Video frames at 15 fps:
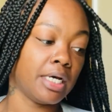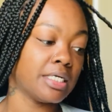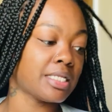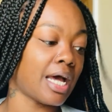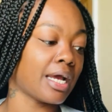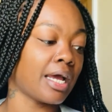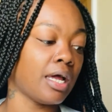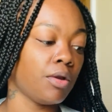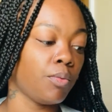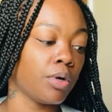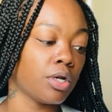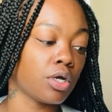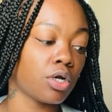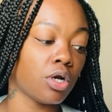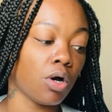I kind of want
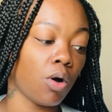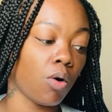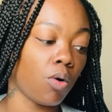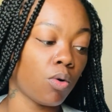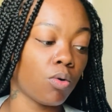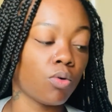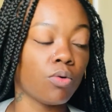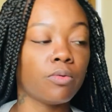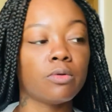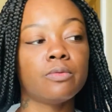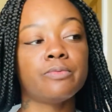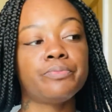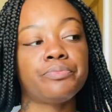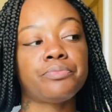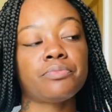to go.
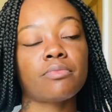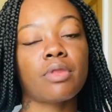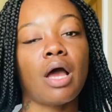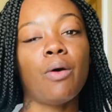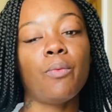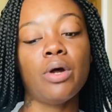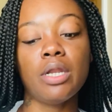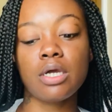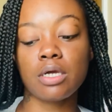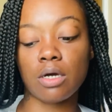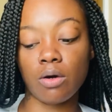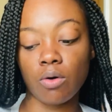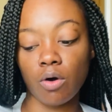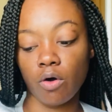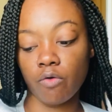I want to
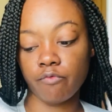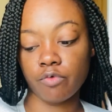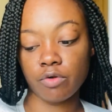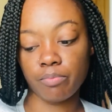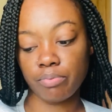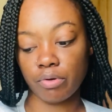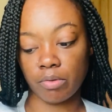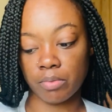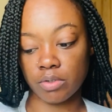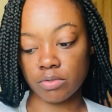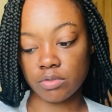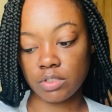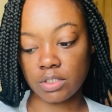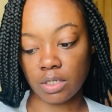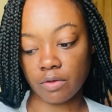go over promo
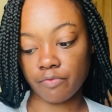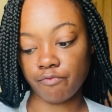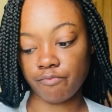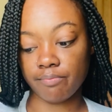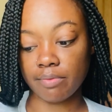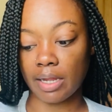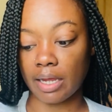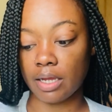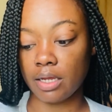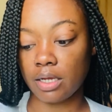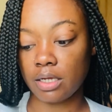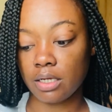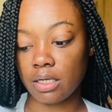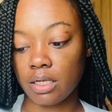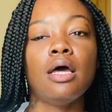stuff.
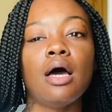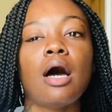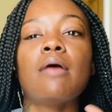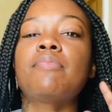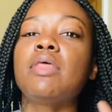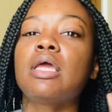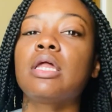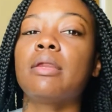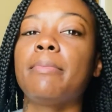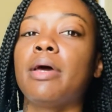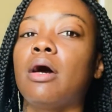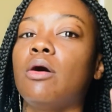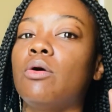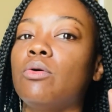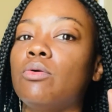Like I'm thinking
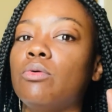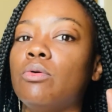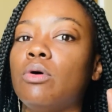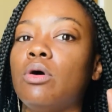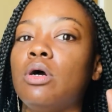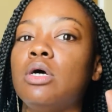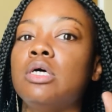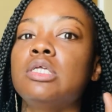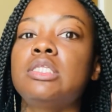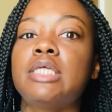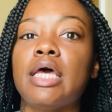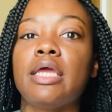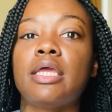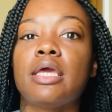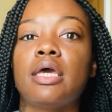about
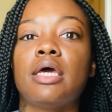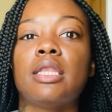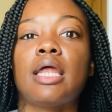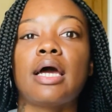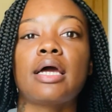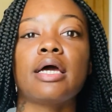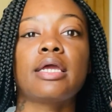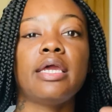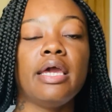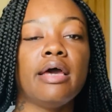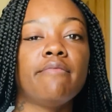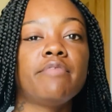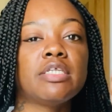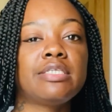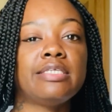taking like a
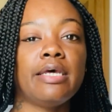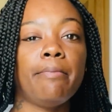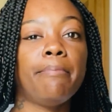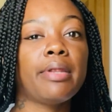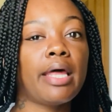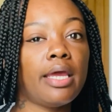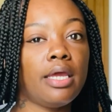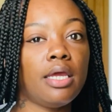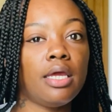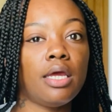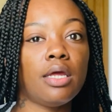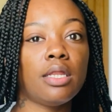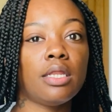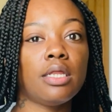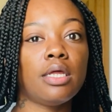Canva template
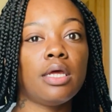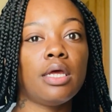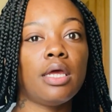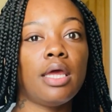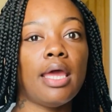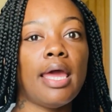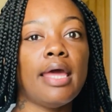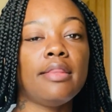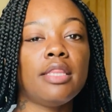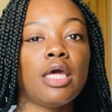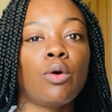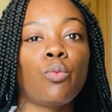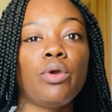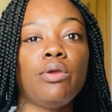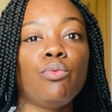and
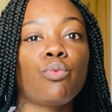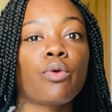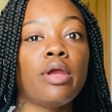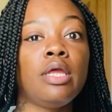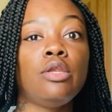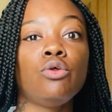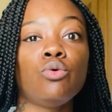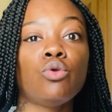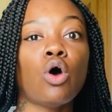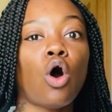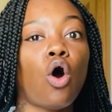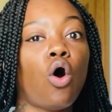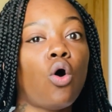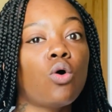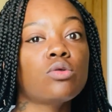then we redo the
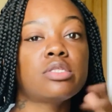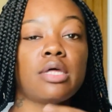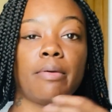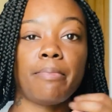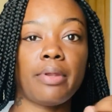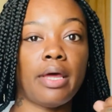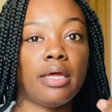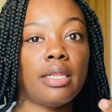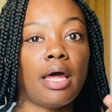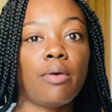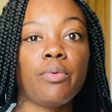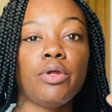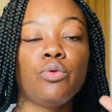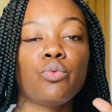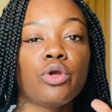whole template. Like
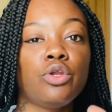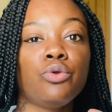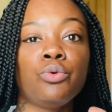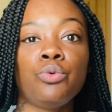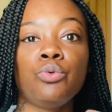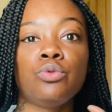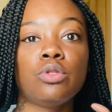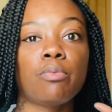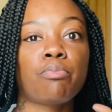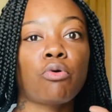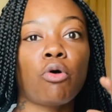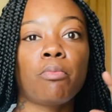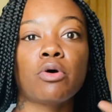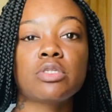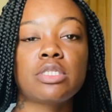we redo the
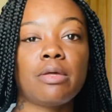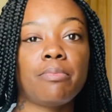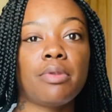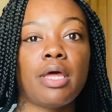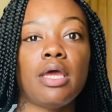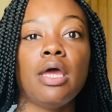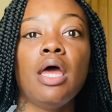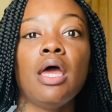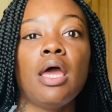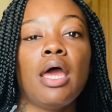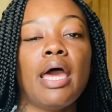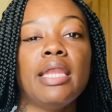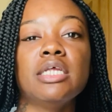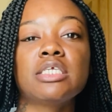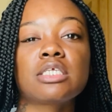promo template
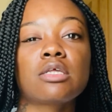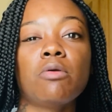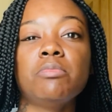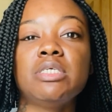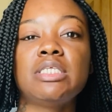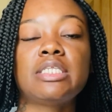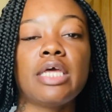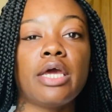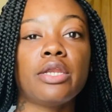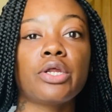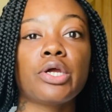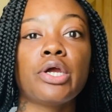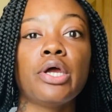and it's just gonna be standard.